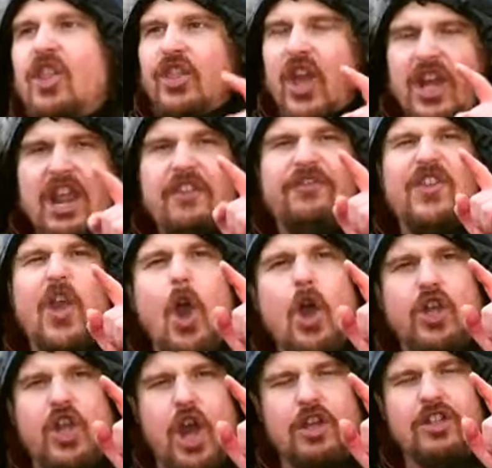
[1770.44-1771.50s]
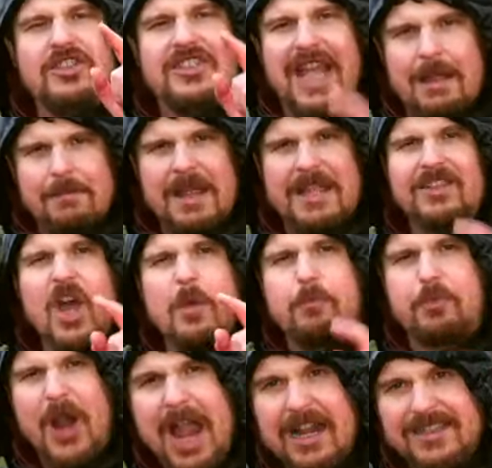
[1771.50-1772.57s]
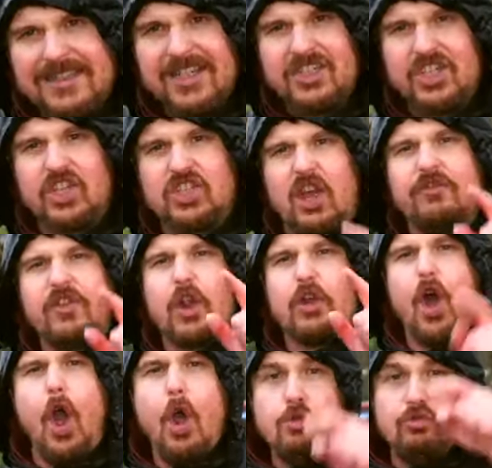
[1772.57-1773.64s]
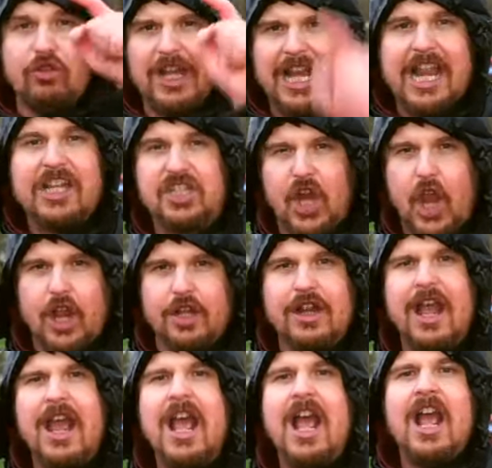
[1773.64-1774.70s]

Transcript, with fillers: that if you're condemning the practices of your own religion,